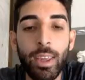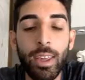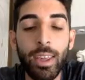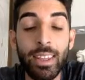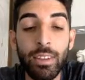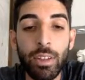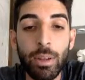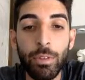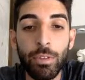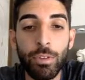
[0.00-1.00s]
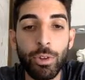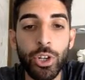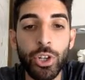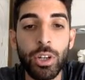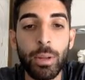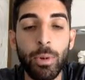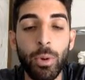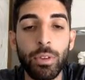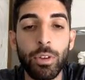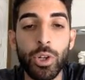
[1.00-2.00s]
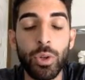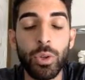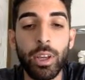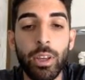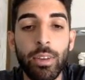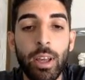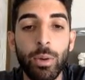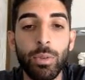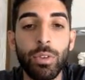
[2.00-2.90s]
In this demonstration, I'm going to show you guys how